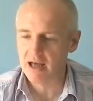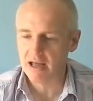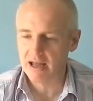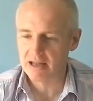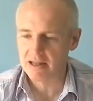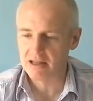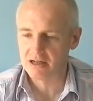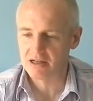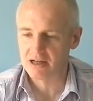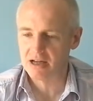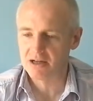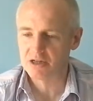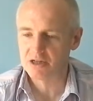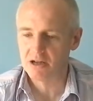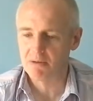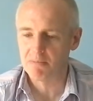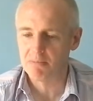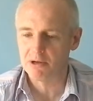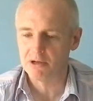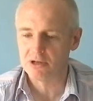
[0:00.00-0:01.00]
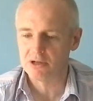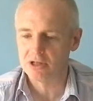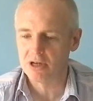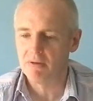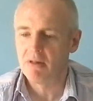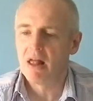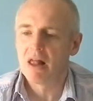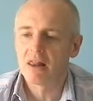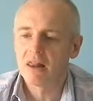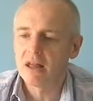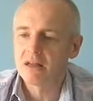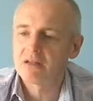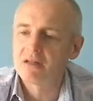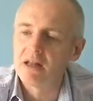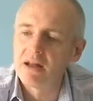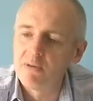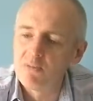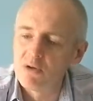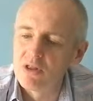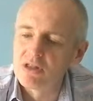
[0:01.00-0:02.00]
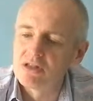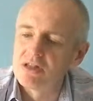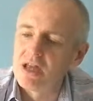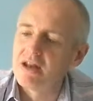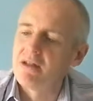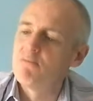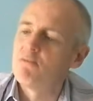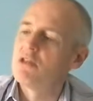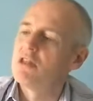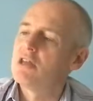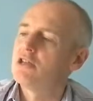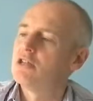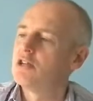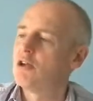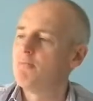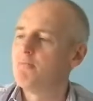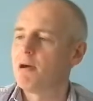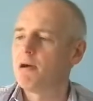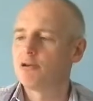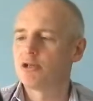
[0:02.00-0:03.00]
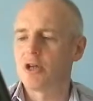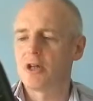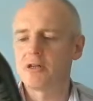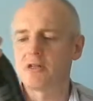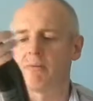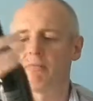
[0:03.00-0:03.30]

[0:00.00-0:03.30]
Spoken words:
in the tasting, but let's set in with these two Beaujolais.